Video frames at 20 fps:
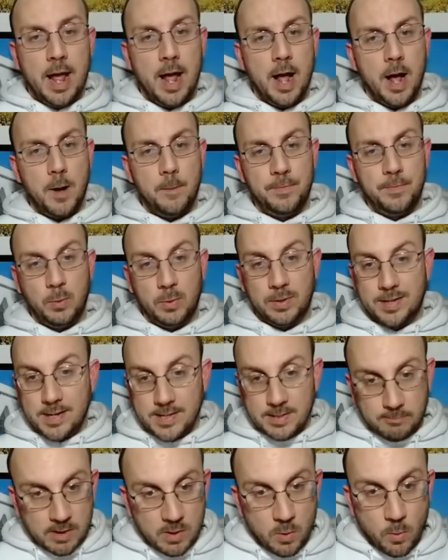They were
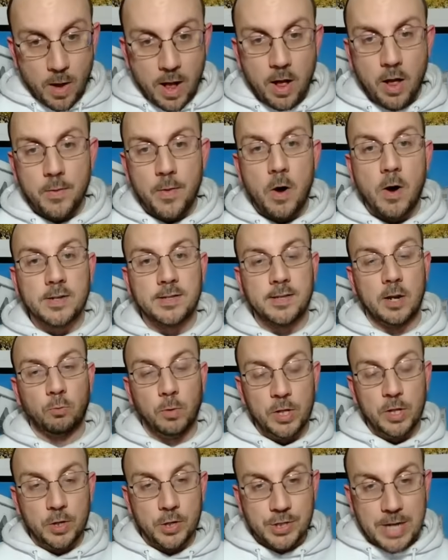contesting really well. The Hawks did a
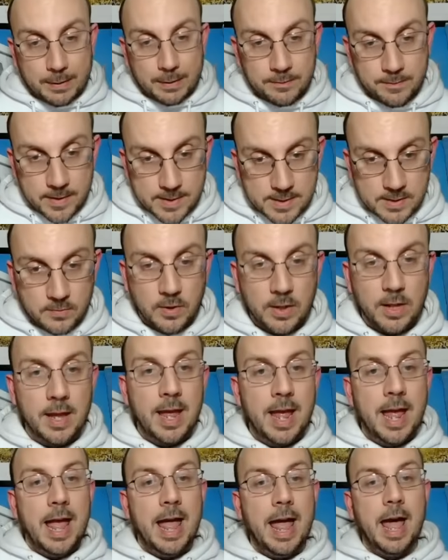really good job defensively
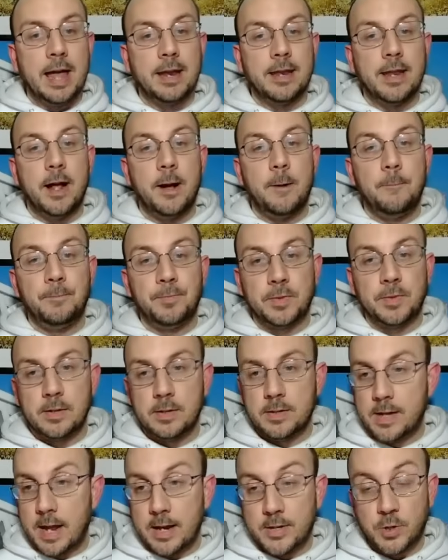and
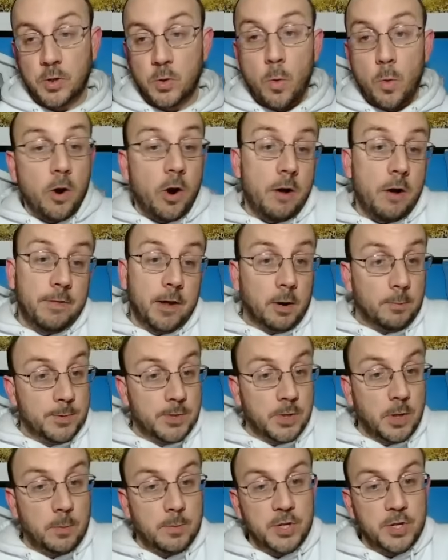kind of turned the water off there.
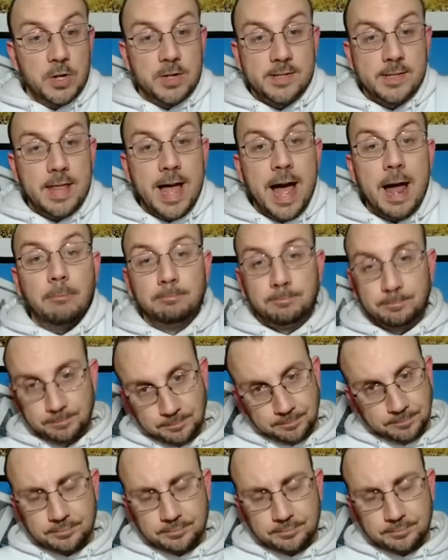So it was good to see that,